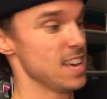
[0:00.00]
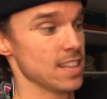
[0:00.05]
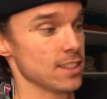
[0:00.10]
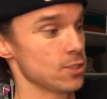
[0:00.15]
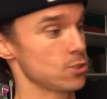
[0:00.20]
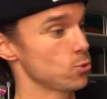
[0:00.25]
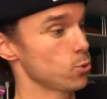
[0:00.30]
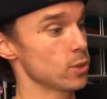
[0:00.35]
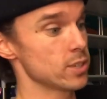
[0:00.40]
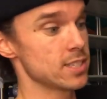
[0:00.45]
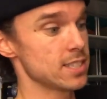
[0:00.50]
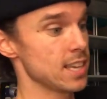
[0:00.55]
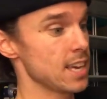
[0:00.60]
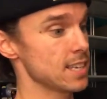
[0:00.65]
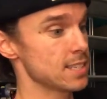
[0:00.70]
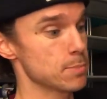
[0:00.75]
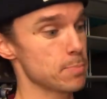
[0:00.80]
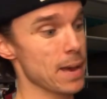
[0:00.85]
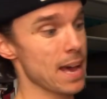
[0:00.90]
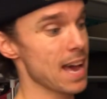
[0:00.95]
The twist
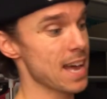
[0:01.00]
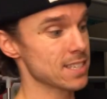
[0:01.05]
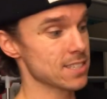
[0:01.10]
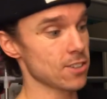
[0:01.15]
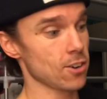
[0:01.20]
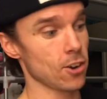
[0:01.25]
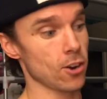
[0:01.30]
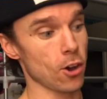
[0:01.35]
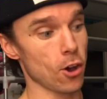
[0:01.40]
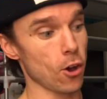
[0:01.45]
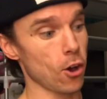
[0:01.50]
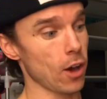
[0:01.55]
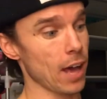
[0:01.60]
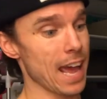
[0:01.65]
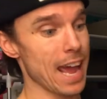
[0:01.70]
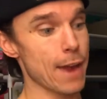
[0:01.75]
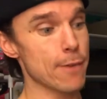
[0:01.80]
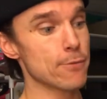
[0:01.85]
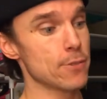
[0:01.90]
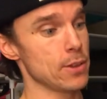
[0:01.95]
test passed on
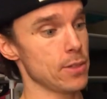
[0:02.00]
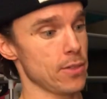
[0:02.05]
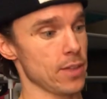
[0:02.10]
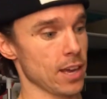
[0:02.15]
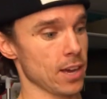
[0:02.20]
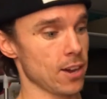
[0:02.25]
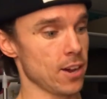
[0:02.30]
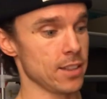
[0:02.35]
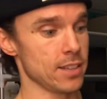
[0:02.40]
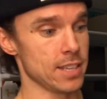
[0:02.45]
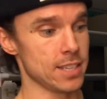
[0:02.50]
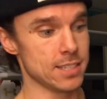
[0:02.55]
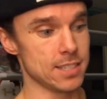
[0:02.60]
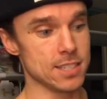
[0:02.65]
everything on these.